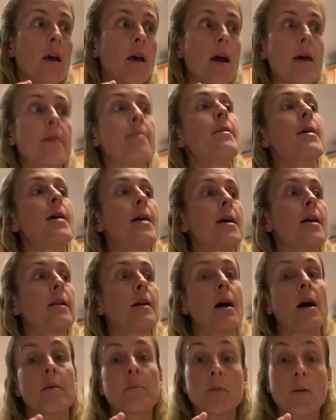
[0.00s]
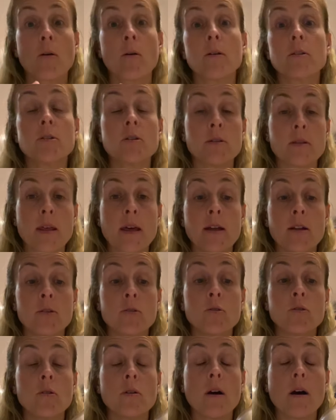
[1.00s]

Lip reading: And then I'm going to then,